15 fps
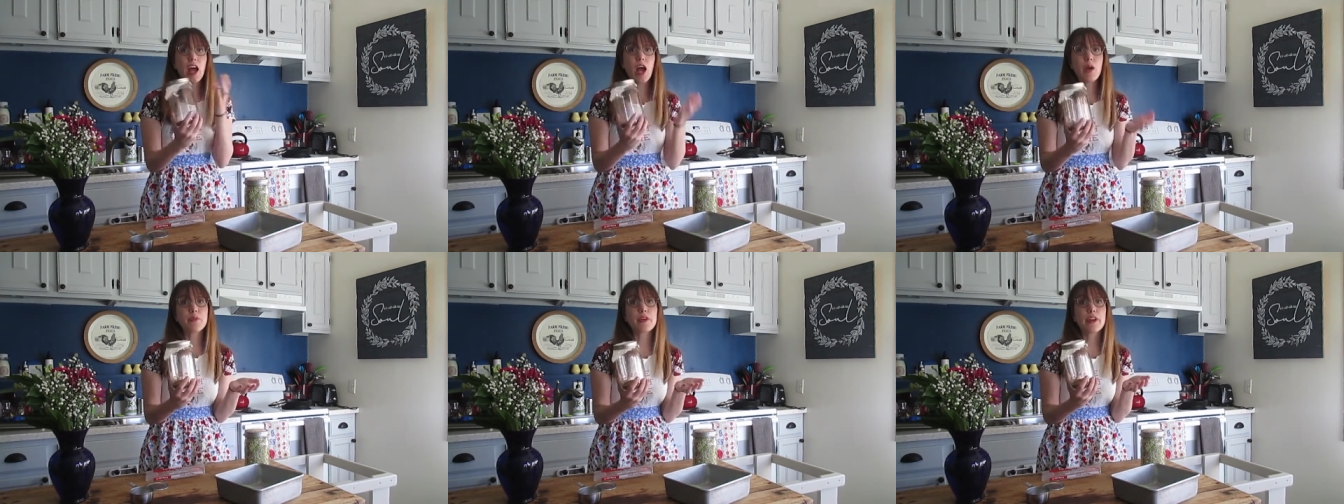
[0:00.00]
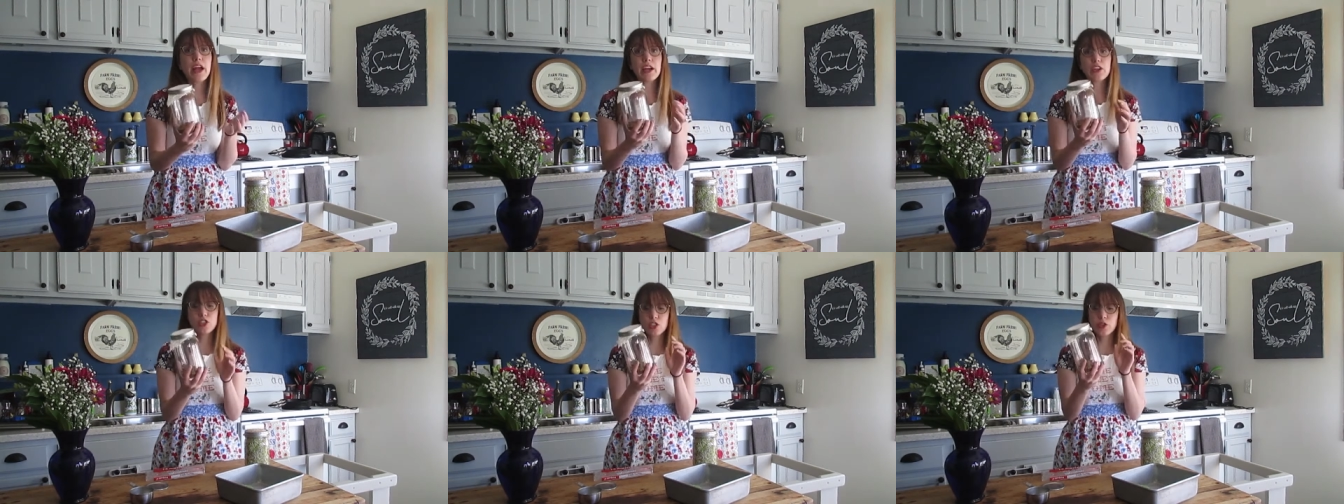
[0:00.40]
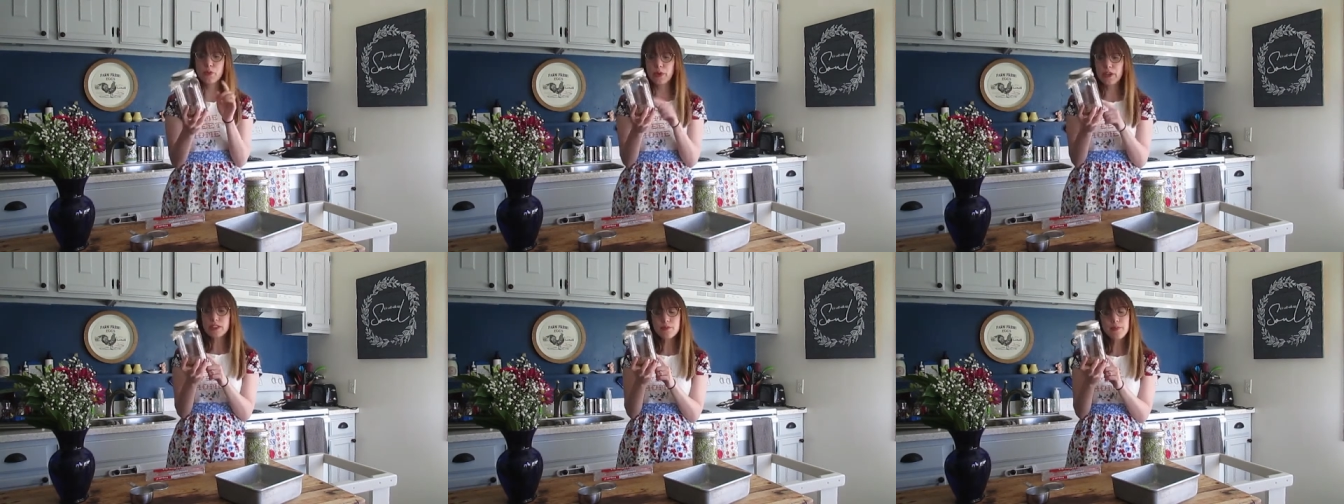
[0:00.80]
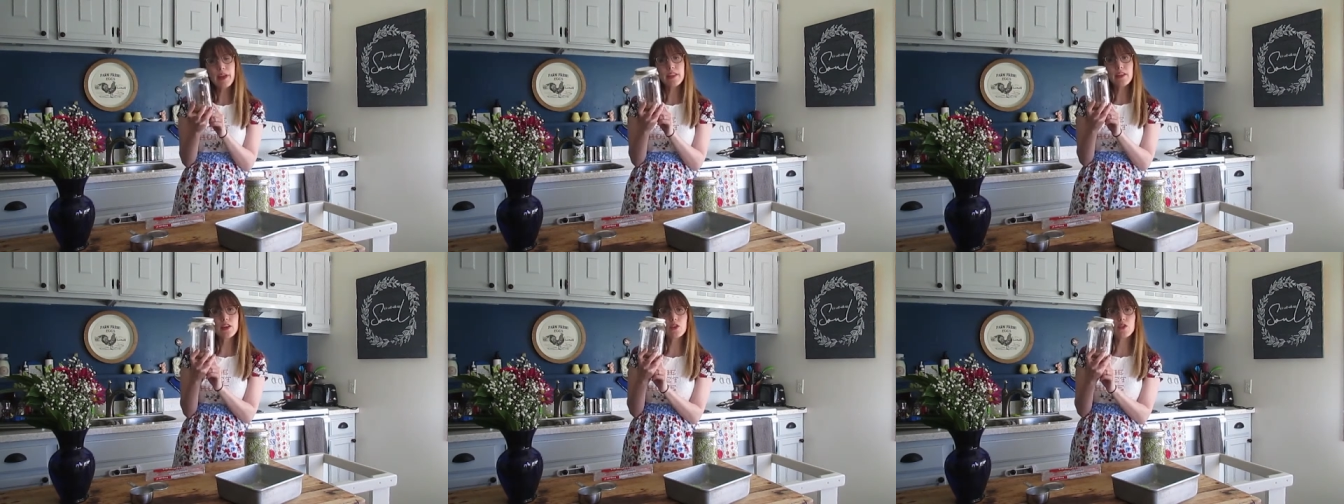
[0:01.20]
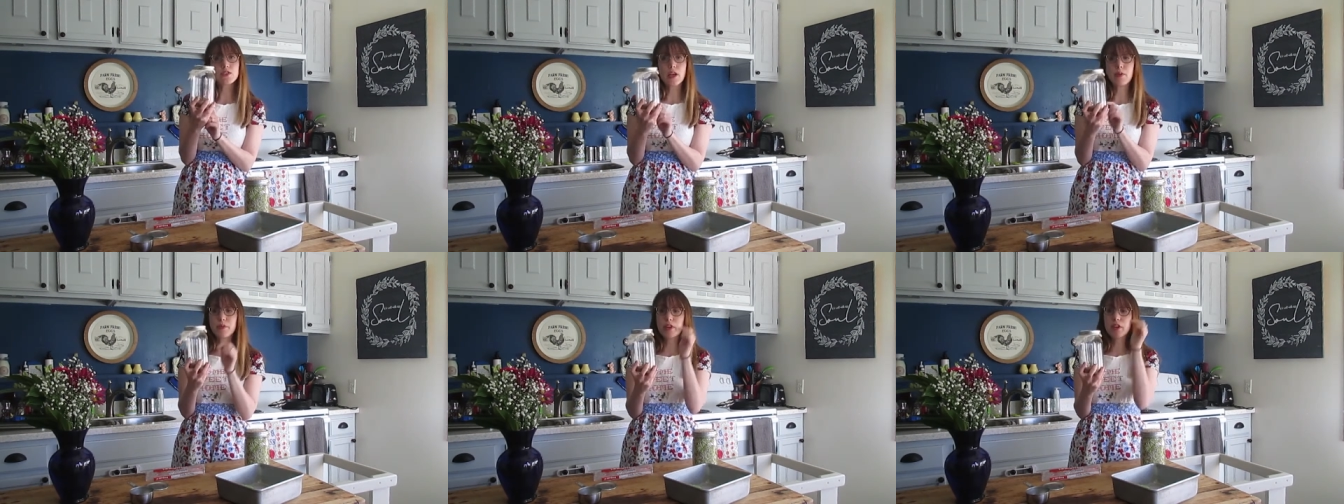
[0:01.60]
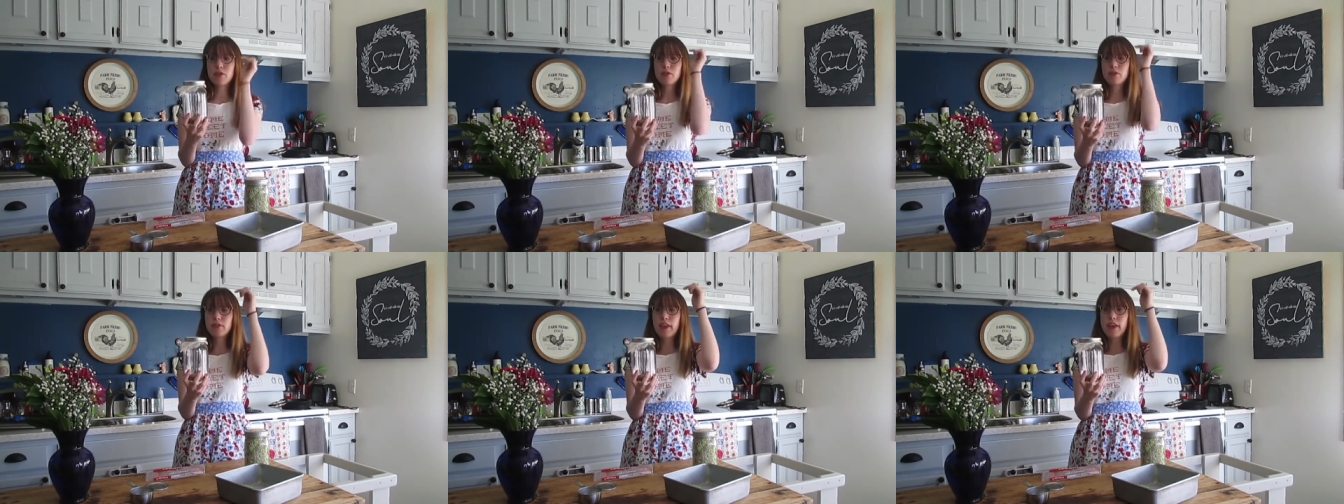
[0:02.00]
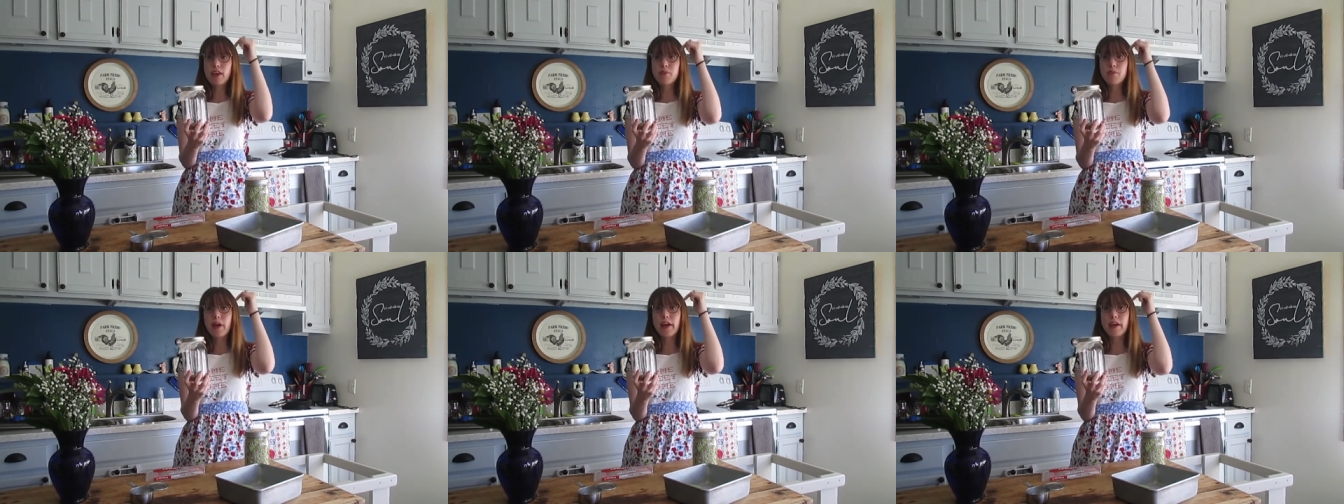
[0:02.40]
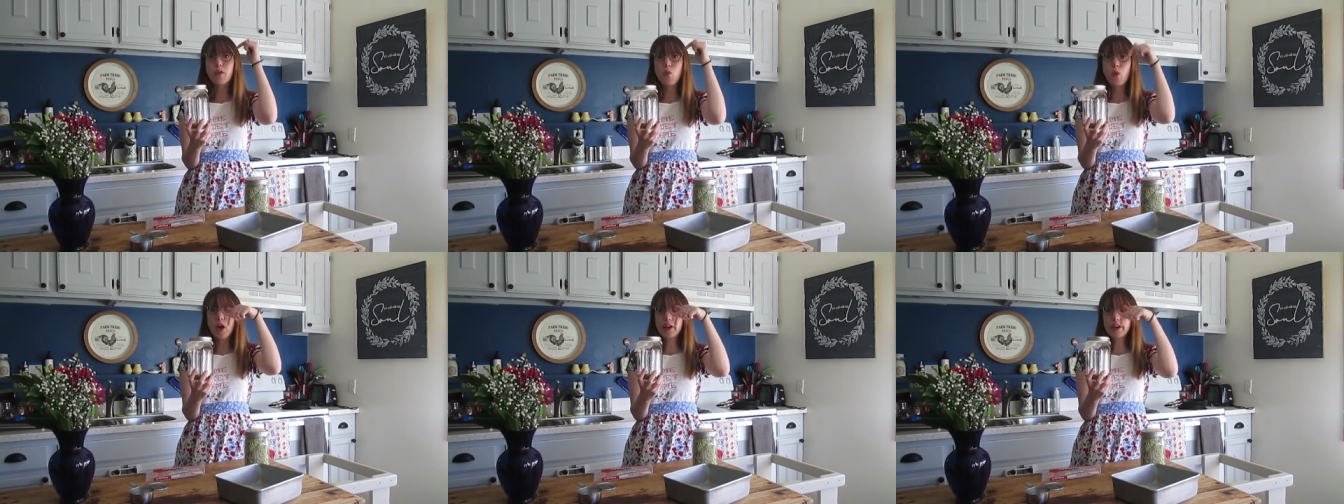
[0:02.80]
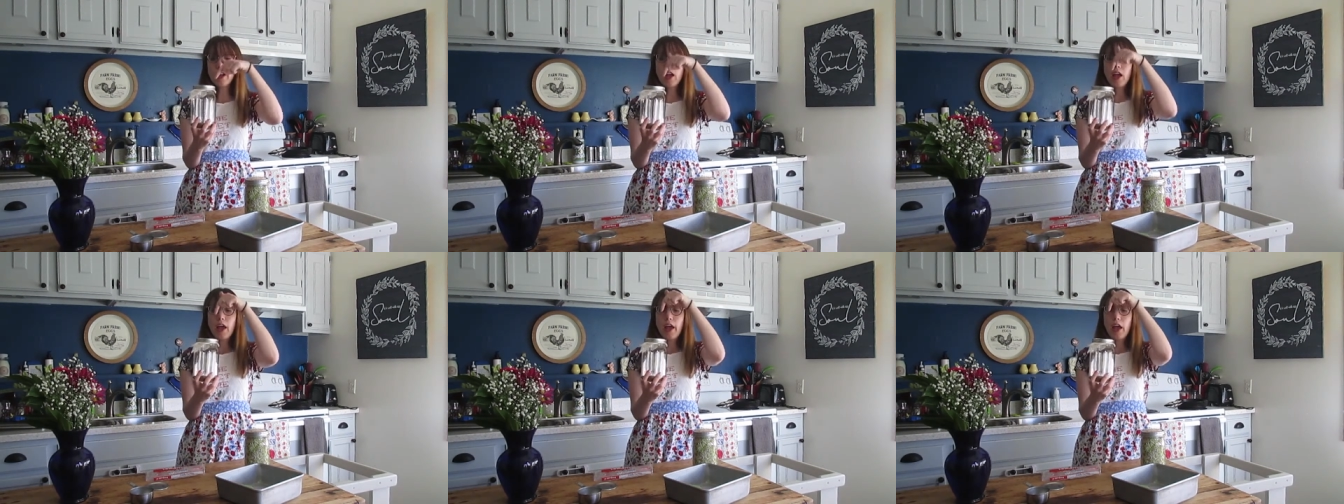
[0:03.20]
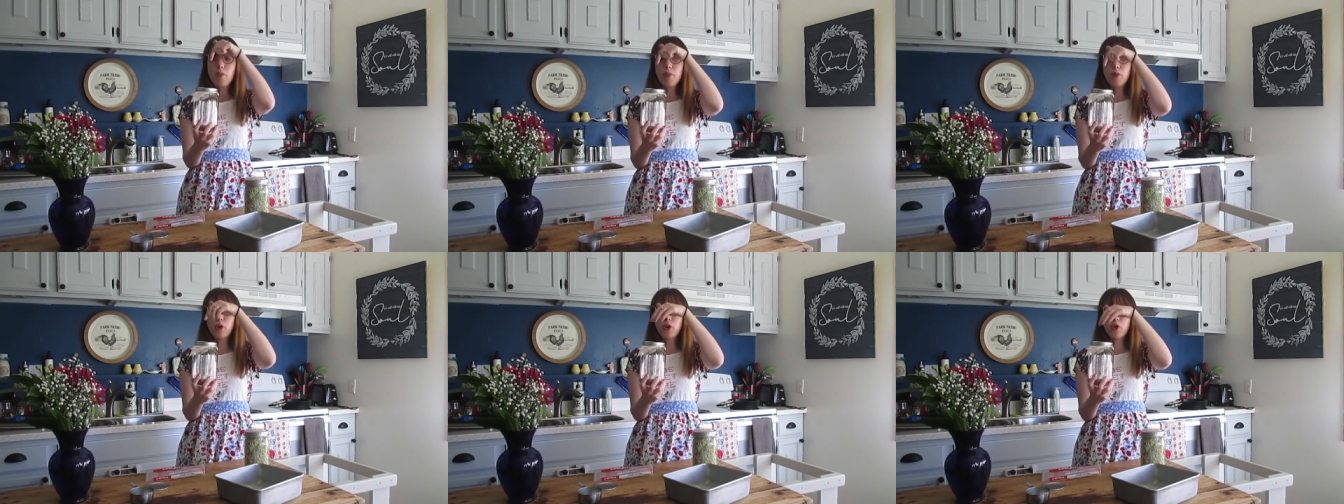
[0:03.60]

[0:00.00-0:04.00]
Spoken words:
I'm going to actually rinse my lentils. I'm going to take my water and pour